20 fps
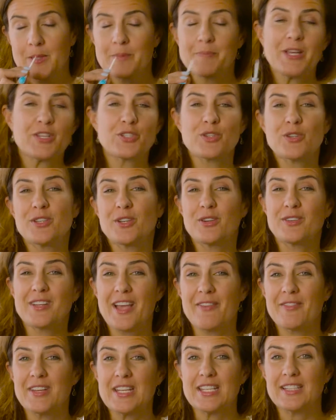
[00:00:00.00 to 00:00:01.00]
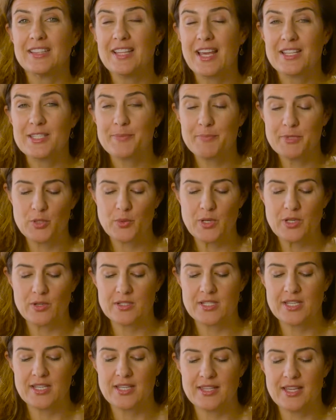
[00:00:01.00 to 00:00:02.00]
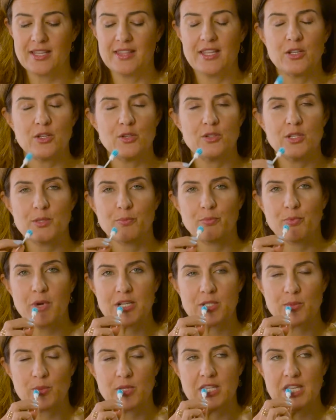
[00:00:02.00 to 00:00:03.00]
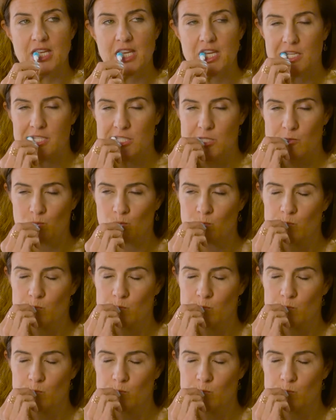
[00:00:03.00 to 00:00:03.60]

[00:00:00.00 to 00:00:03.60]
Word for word: make sure you don't have any lettuce between your teeth, and then you just brush with these.